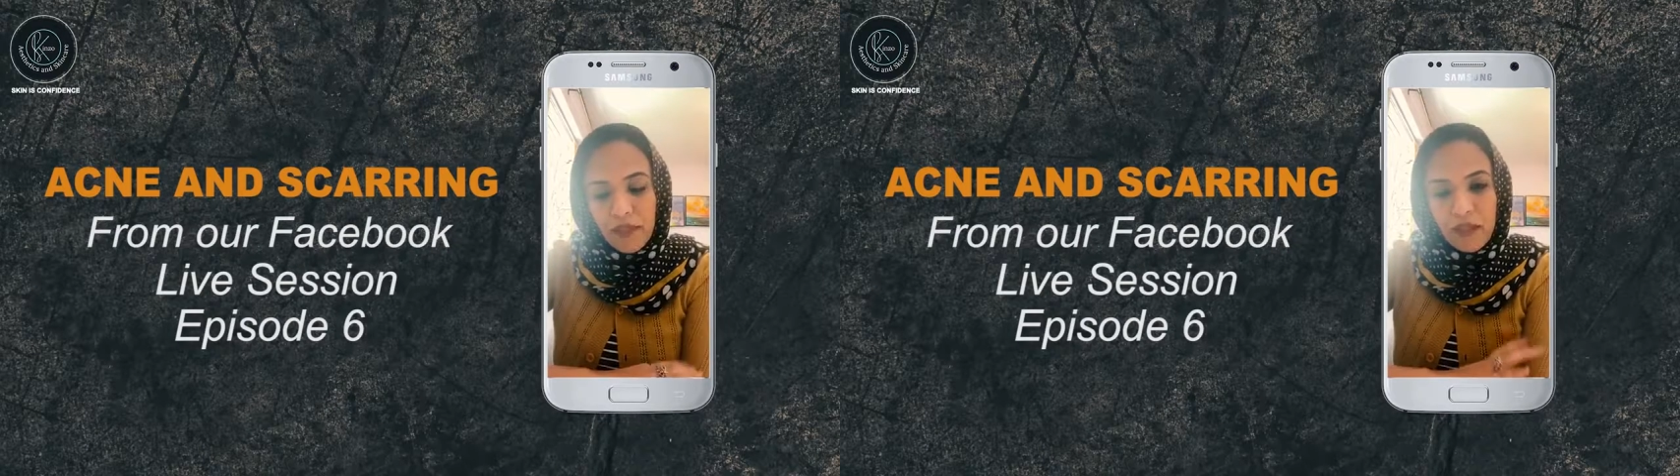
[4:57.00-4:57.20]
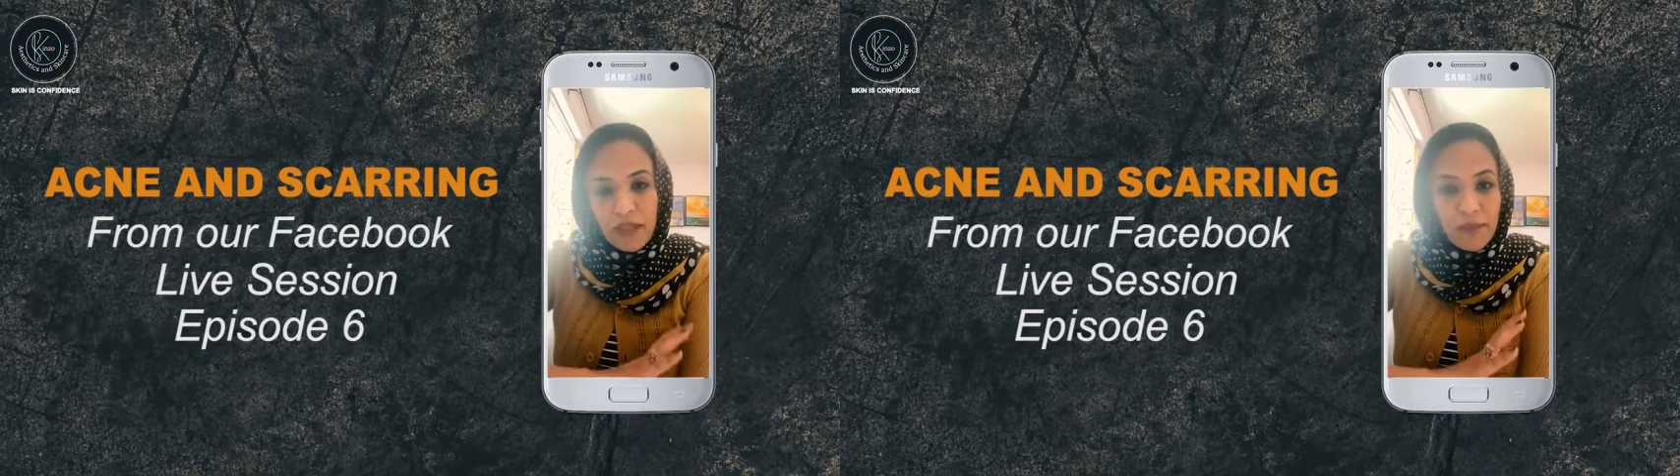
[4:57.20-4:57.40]

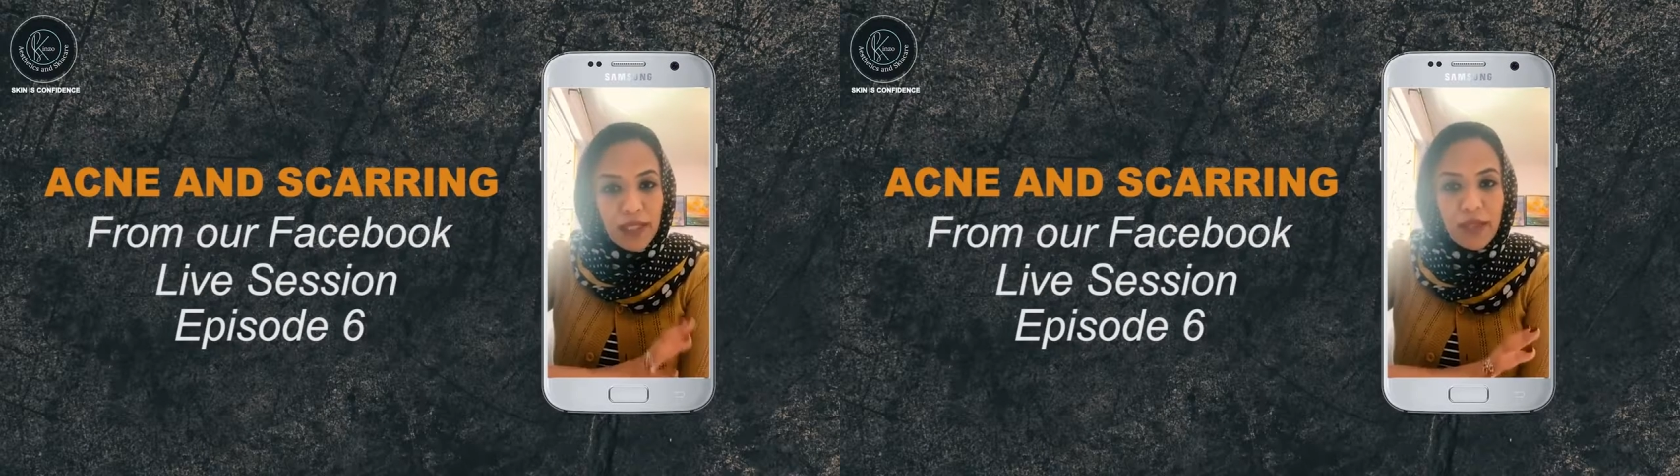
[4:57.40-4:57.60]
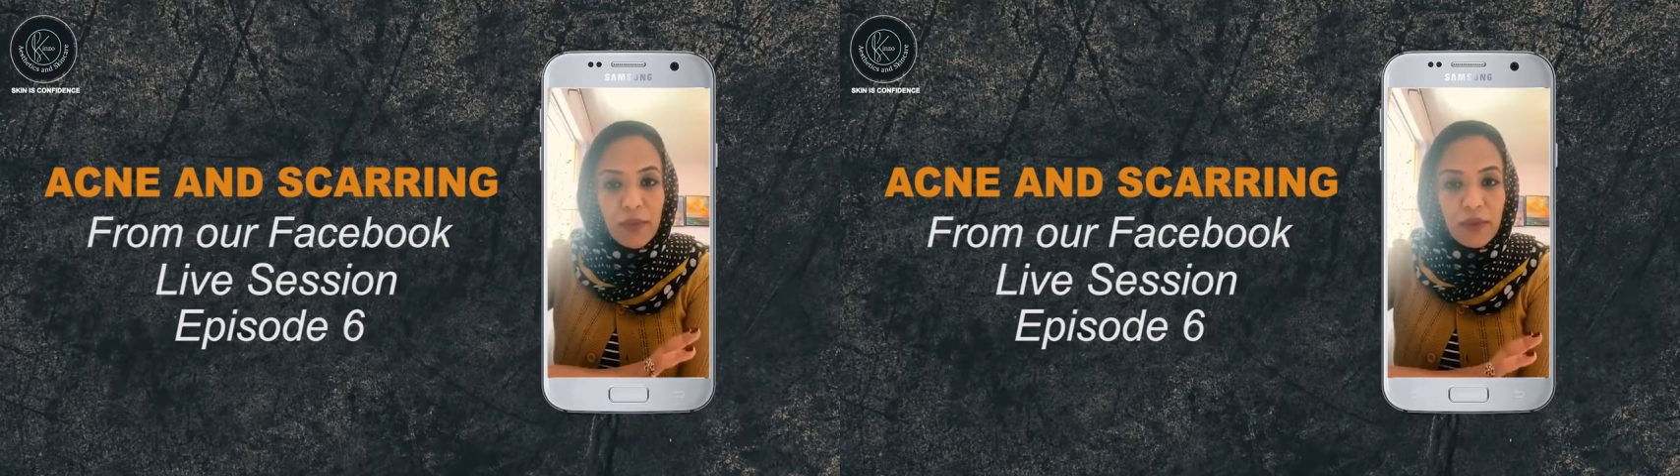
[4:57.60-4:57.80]
there are
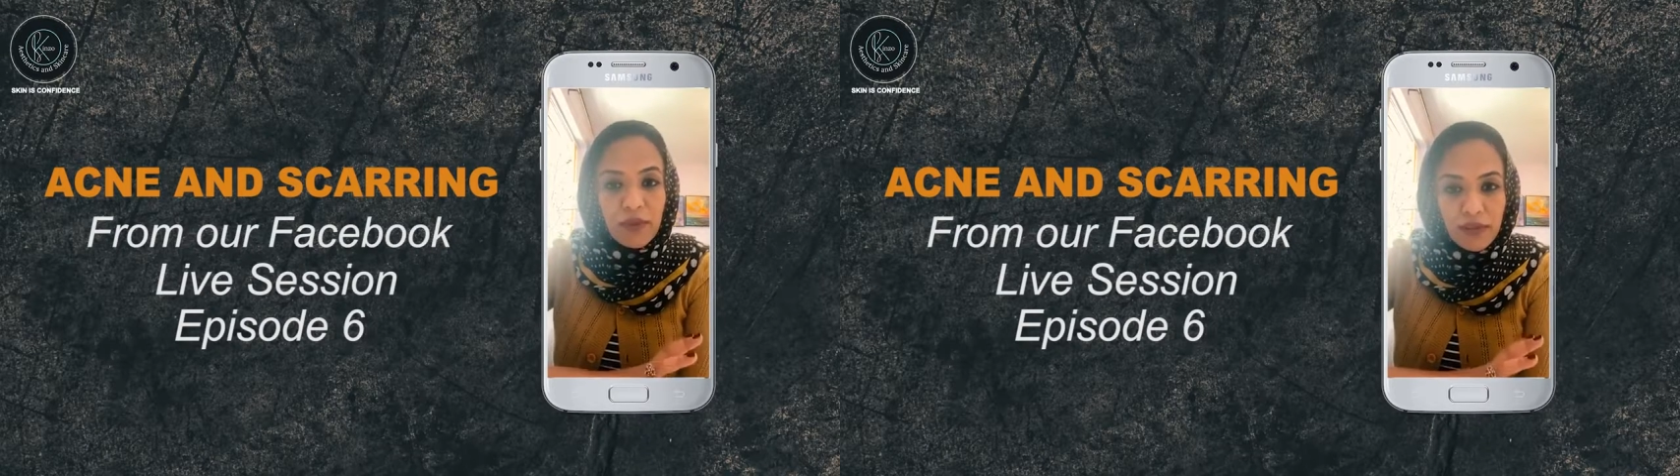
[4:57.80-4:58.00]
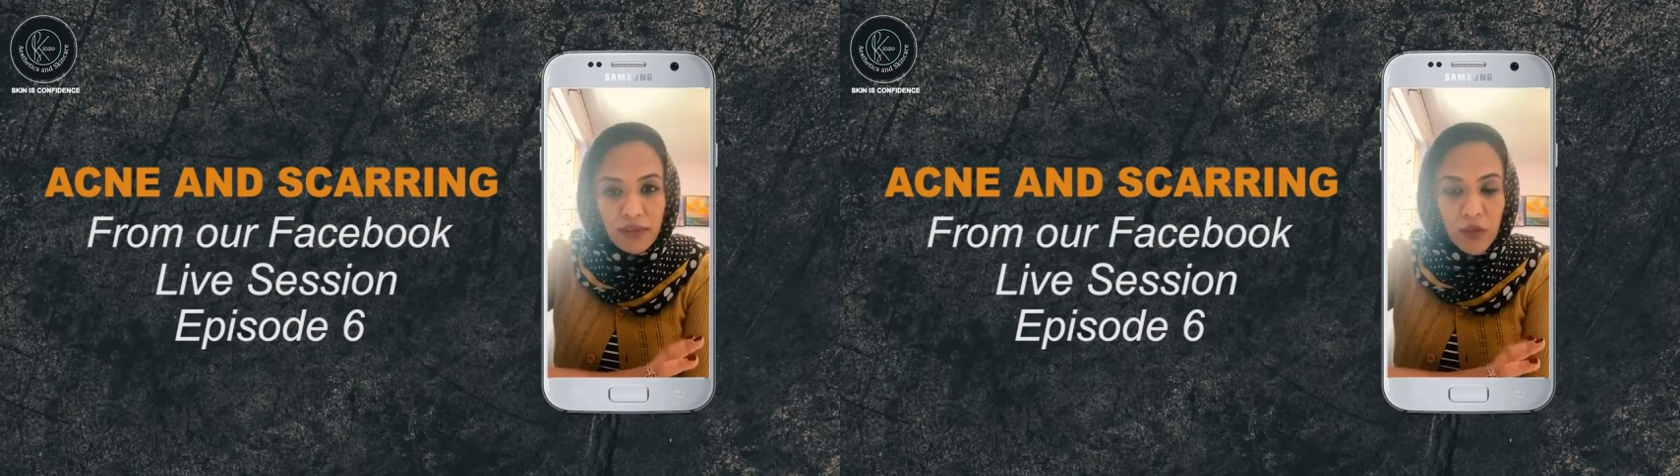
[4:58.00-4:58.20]

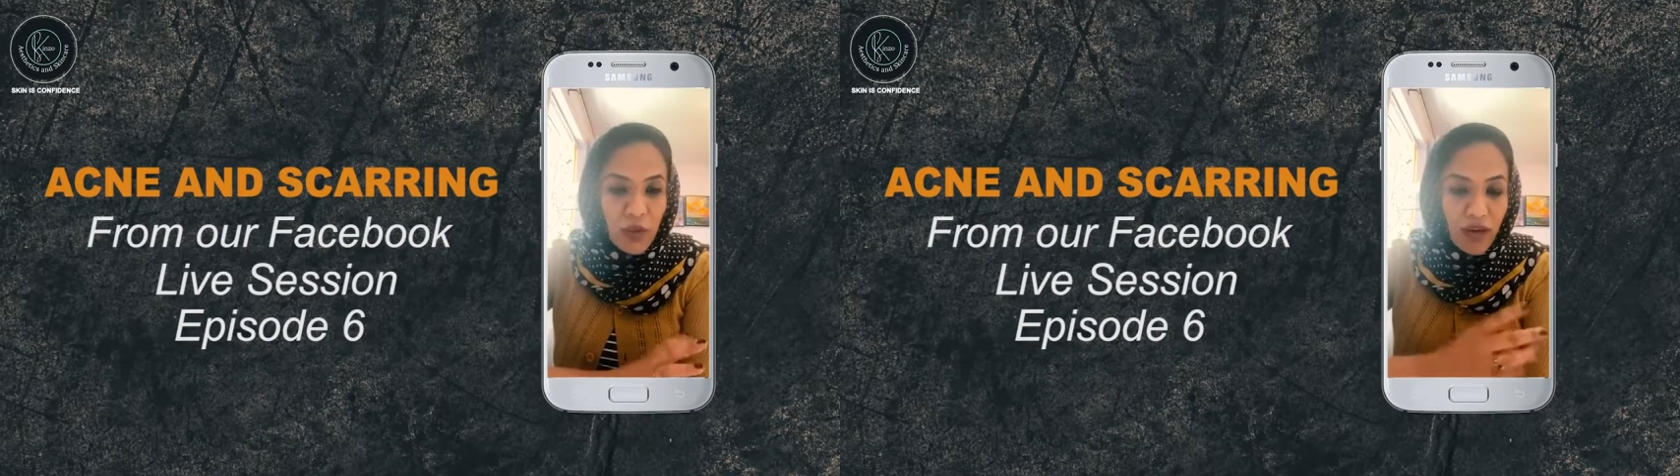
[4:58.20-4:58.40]
multiple. So